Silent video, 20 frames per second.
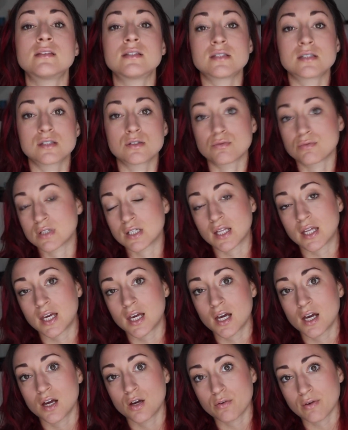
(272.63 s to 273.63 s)
this is a
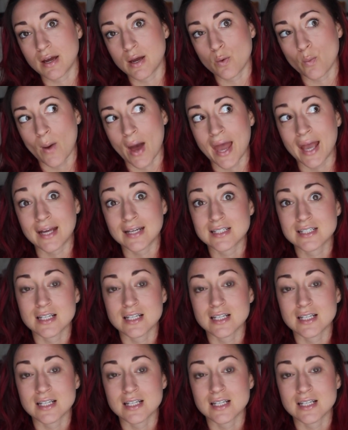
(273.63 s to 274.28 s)
really great way